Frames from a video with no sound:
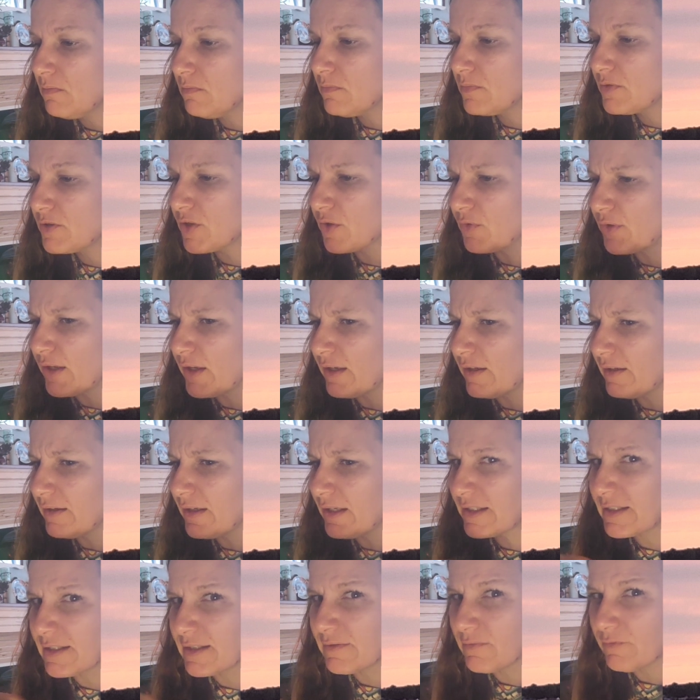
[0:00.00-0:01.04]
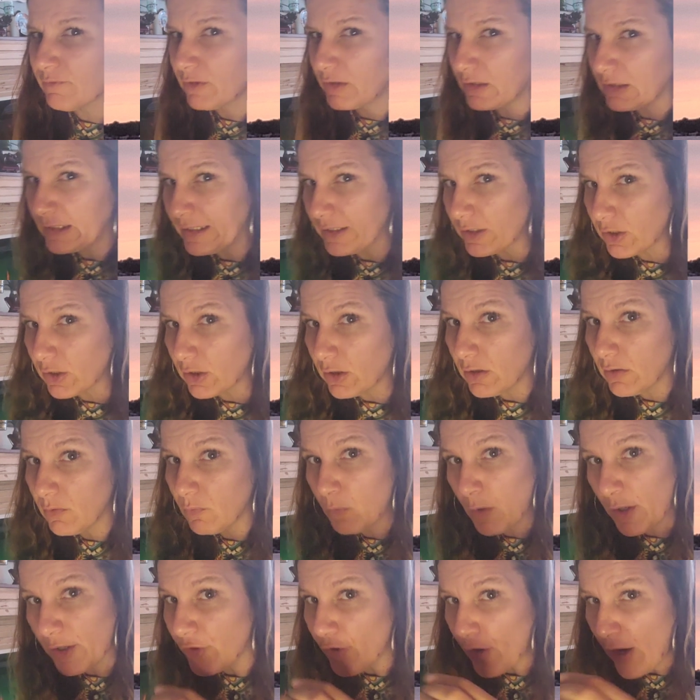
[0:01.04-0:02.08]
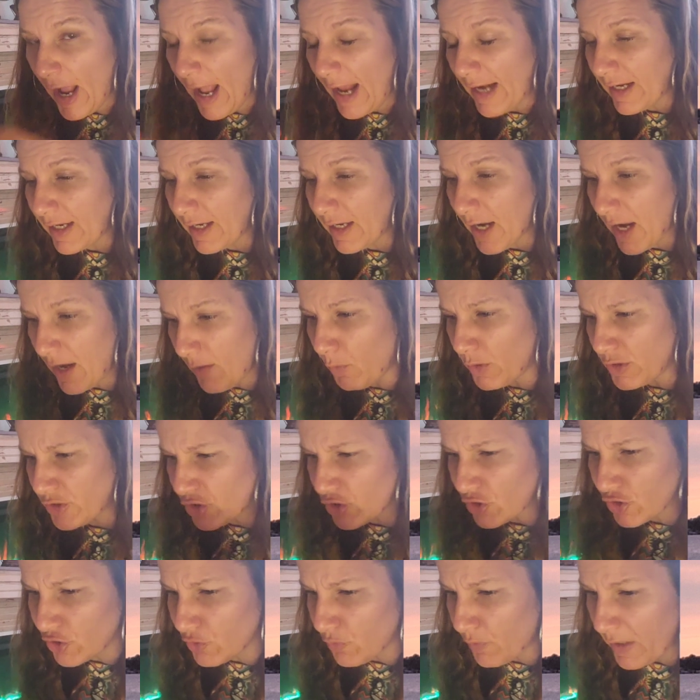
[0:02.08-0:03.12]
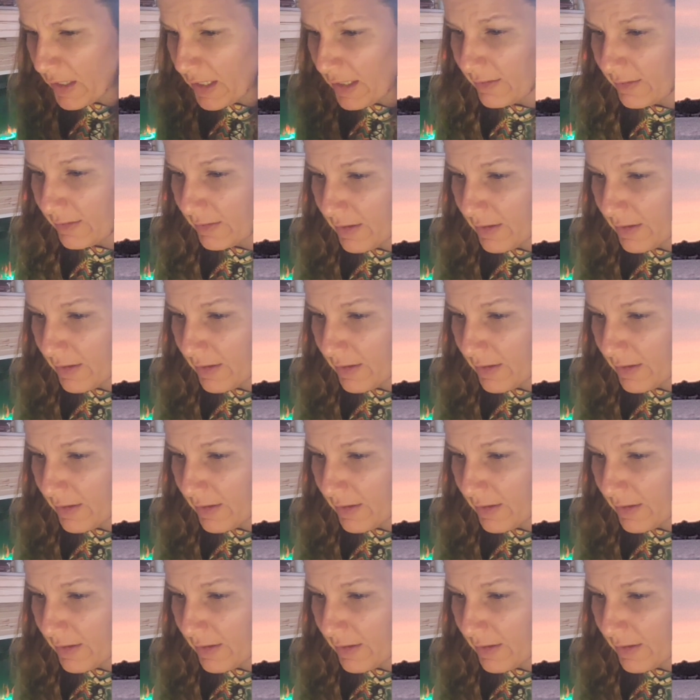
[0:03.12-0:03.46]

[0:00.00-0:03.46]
so that it's clear where you're headed and what you're doing.